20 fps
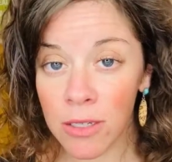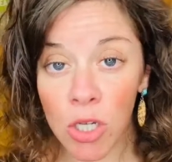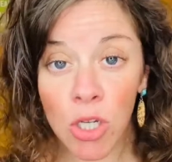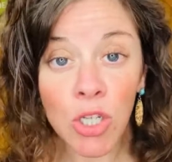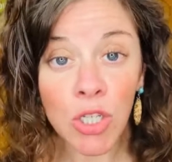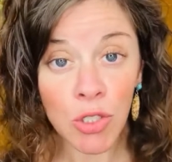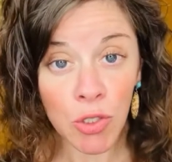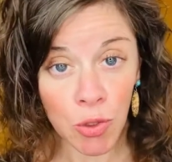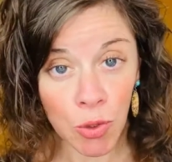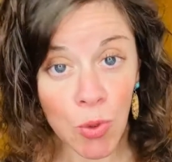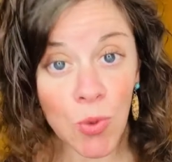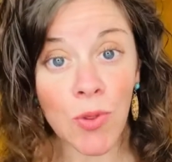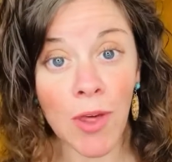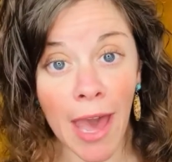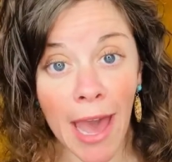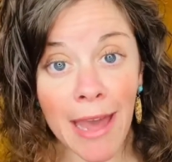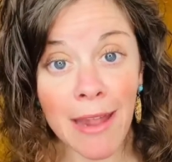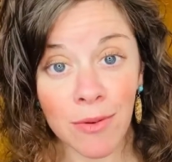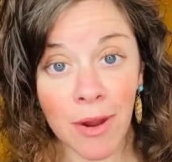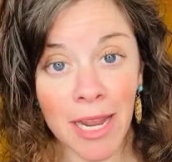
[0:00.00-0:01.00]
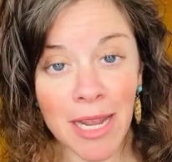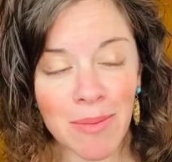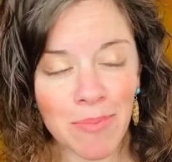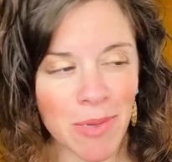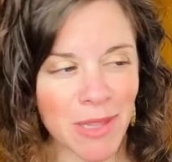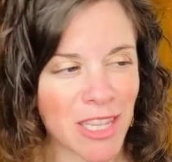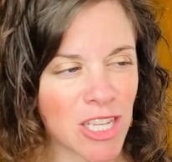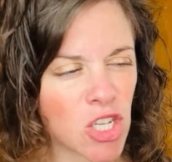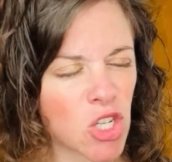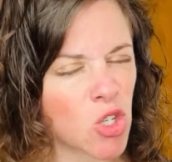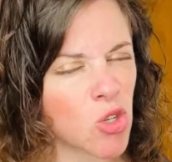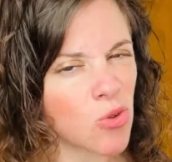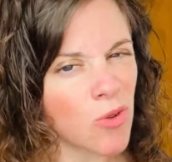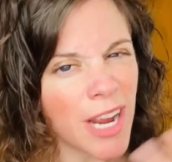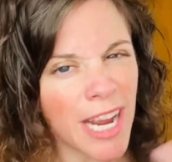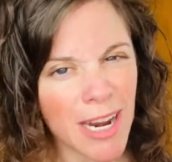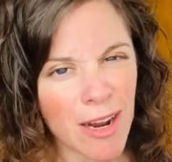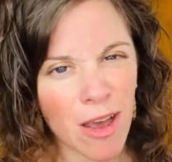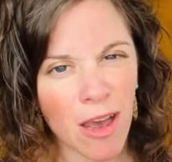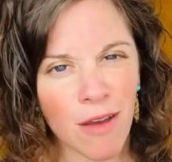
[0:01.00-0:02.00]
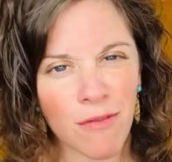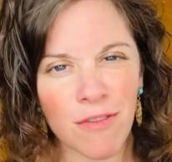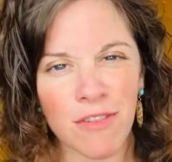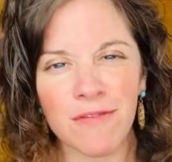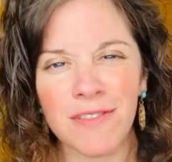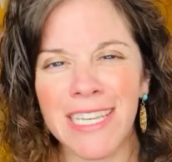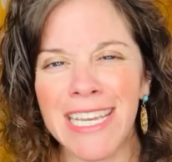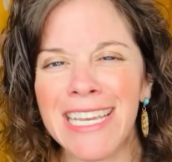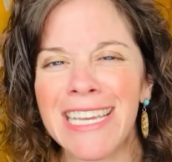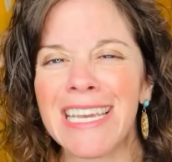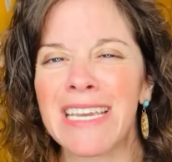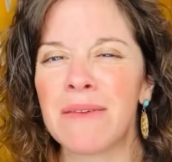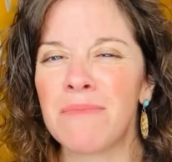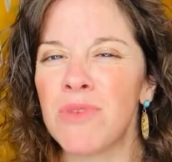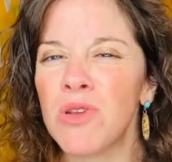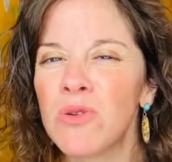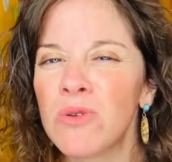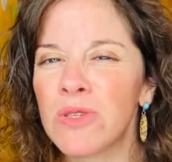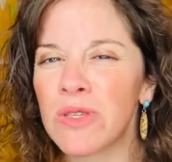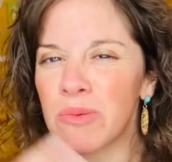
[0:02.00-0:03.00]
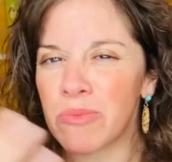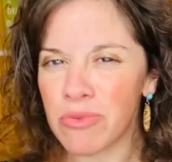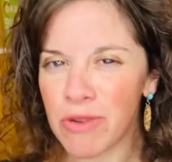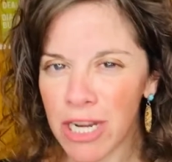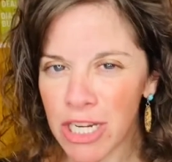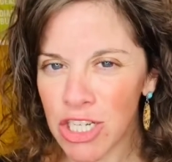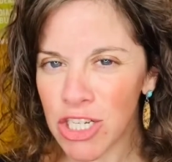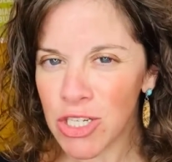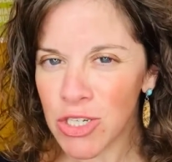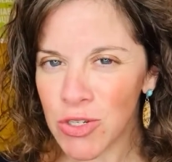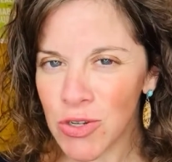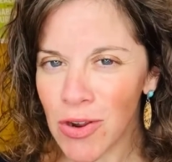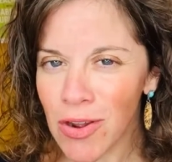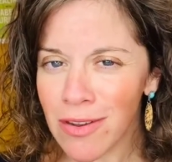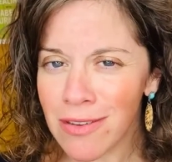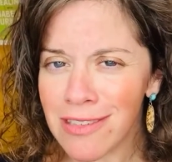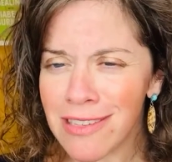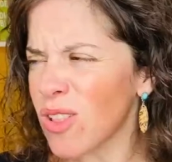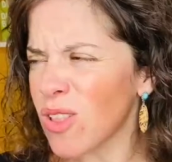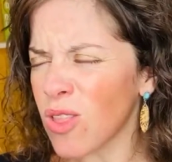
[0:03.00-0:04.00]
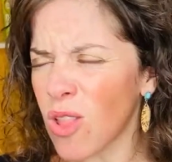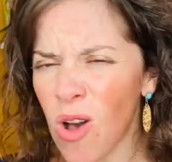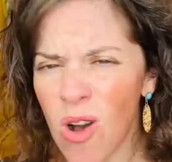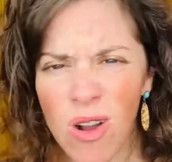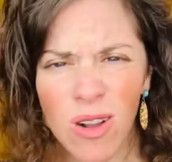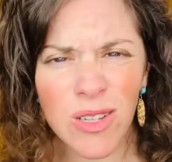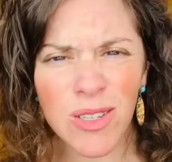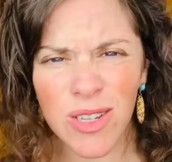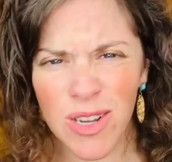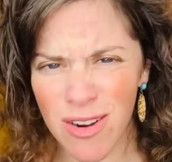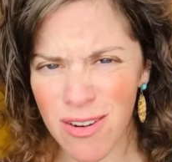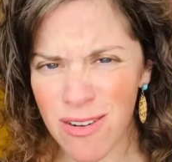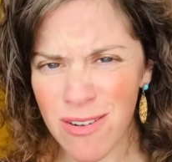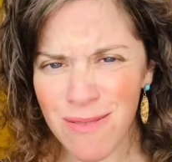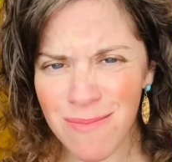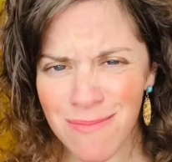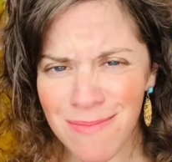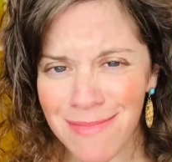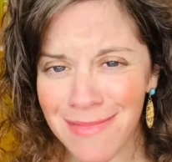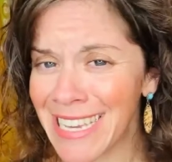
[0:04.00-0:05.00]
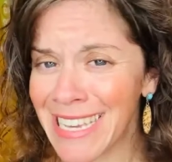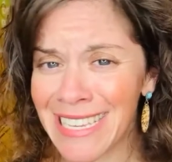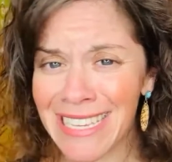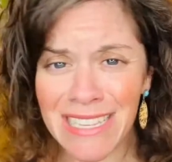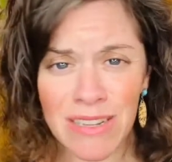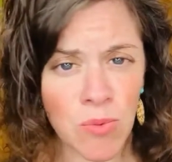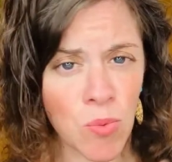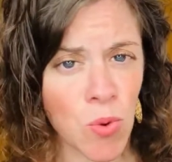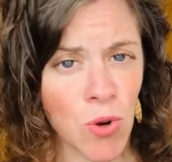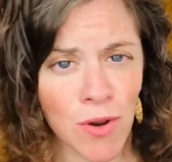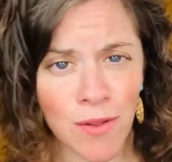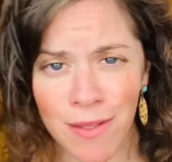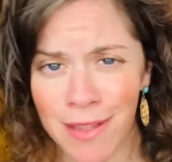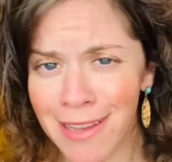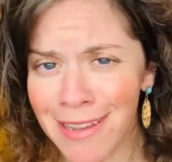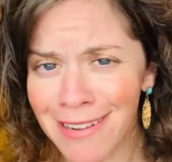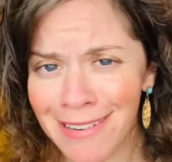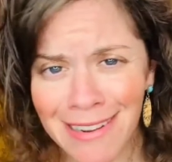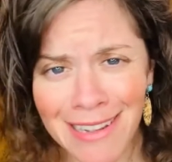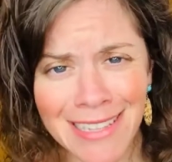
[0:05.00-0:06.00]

could do that, right? But the trade-off of taking immunosuppression drugs long-term isn't worth it.